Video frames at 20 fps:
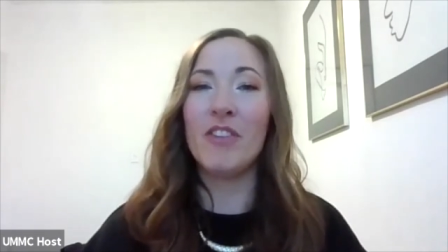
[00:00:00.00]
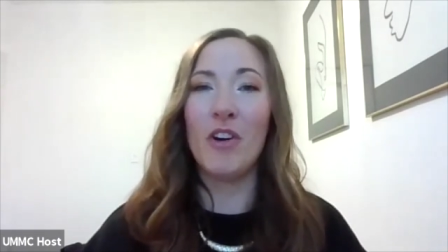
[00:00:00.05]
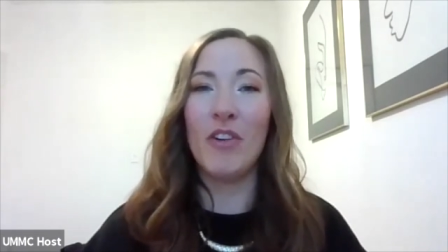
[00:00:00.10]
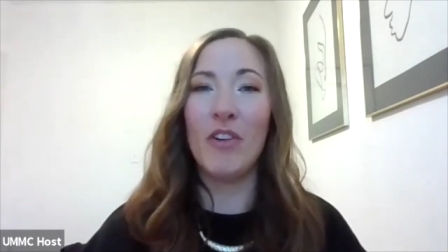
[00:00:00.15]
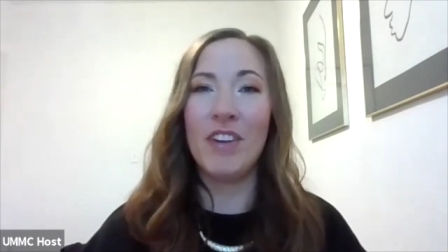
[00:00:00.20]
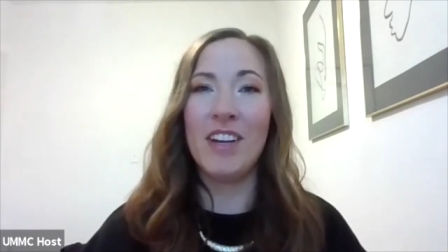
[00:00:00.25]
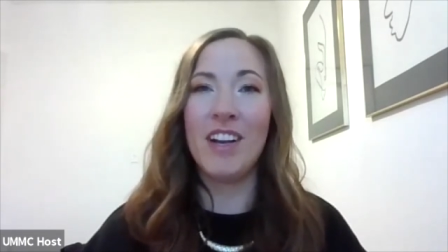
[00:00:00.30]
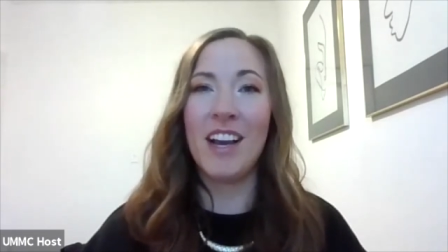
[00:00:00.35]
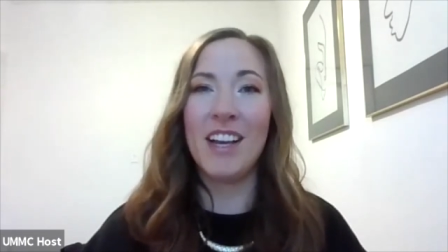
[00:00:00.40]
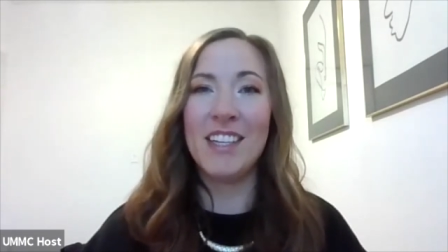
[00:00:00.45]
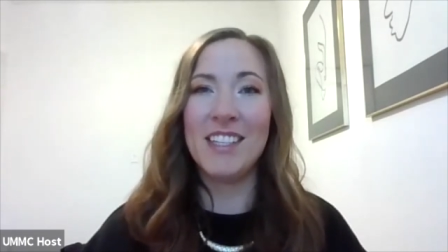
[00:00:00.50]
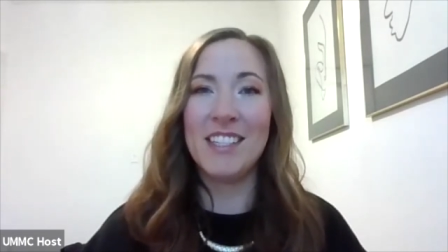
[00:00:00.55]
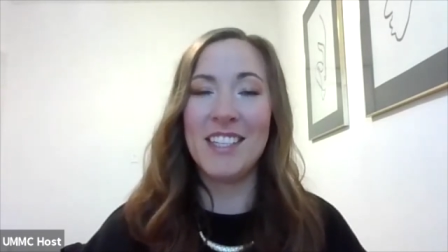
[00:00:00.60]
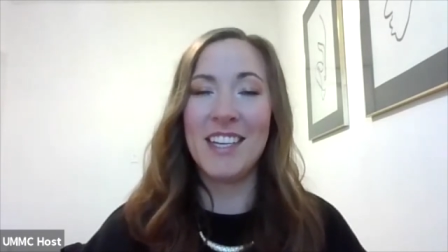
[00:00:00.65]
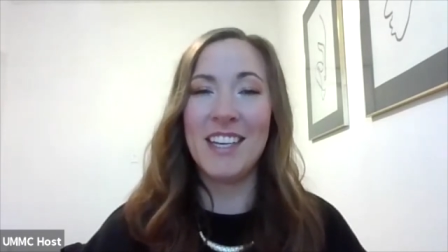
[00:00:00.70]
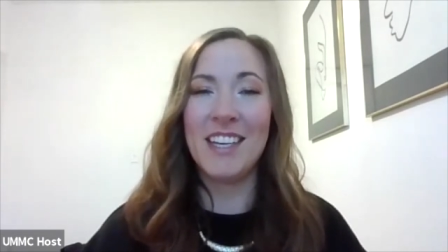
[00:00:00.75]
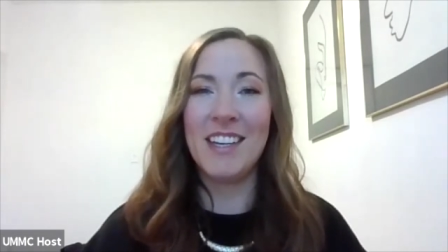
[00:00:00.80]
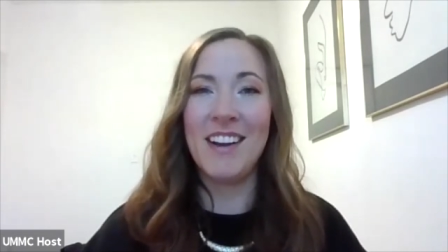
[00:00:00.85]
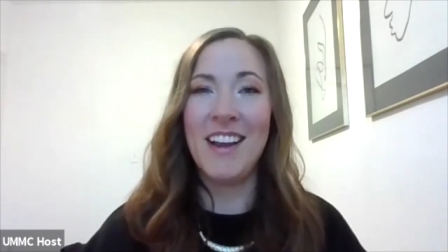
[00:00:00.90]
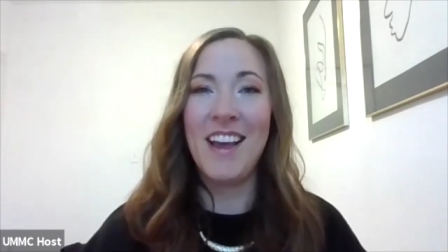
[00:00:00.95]
COVID
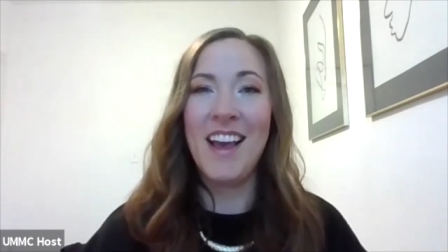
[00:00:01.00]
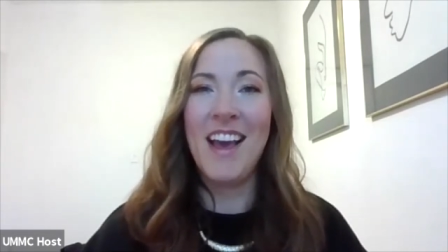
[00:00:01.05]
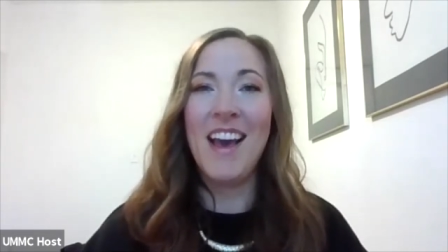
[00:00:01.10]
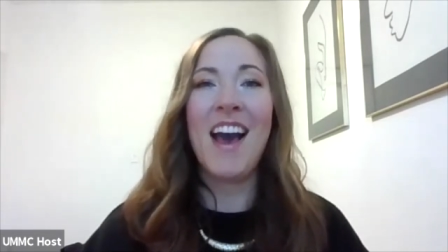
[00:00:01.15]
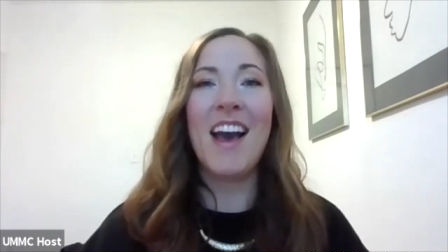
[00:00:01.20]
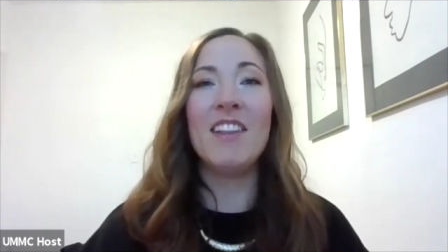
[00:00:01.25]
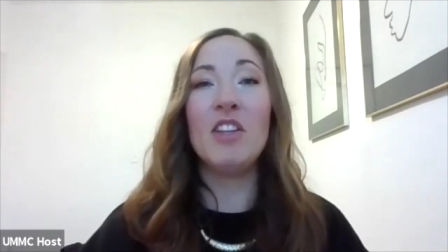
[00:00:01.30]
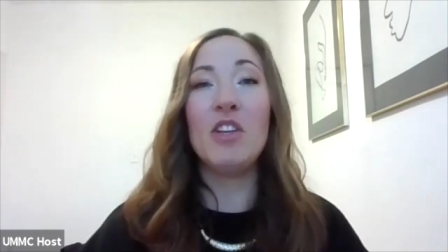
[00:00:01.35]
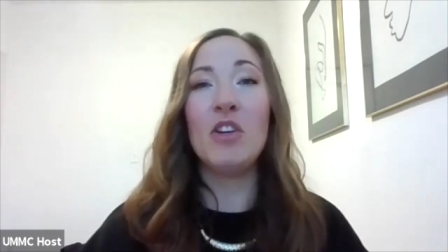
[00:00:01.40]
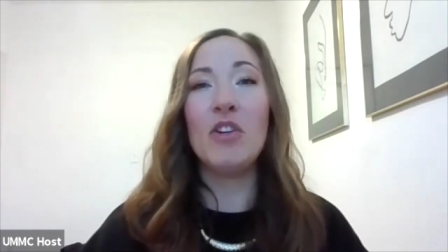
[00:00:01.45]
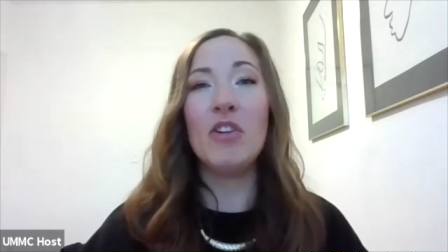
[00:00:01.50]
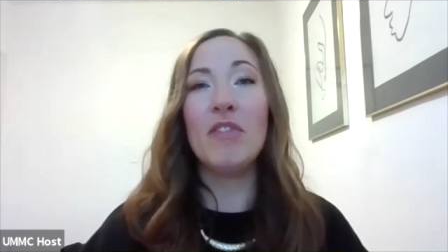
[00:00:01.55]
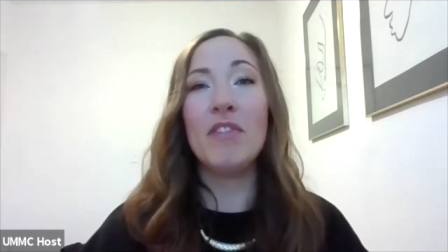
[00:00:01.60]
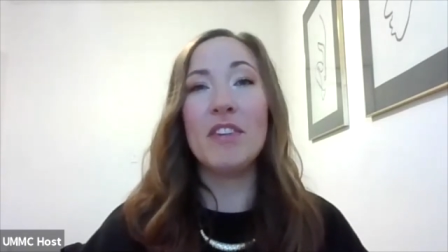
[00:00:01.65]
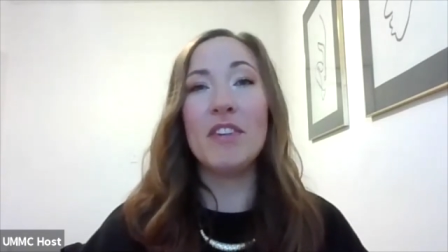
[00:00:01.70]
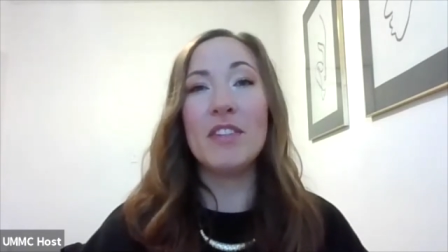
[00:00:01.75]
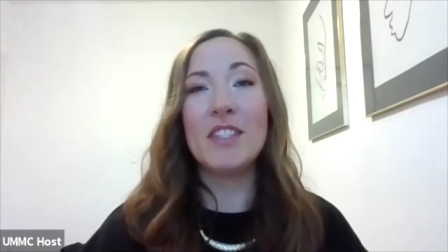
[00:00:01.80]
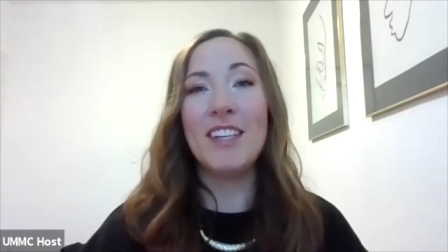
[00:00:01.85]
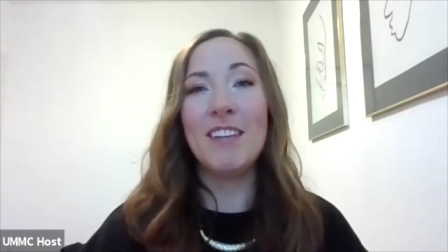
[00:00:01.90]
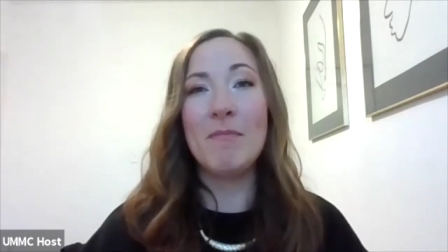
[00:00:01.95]
19 at the
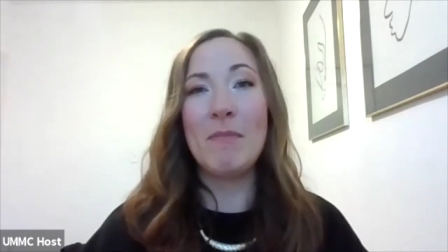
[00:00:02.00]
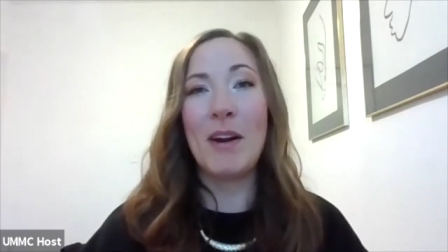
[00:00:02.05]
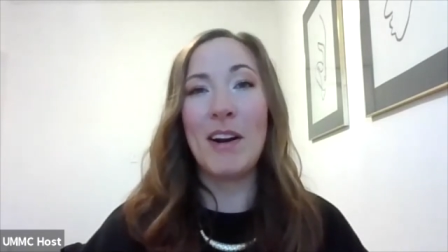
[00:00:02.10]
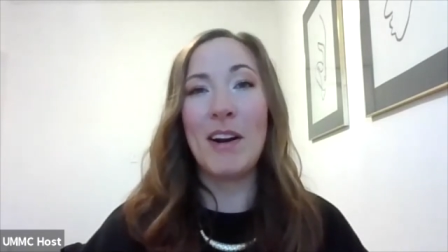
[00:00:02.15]
University of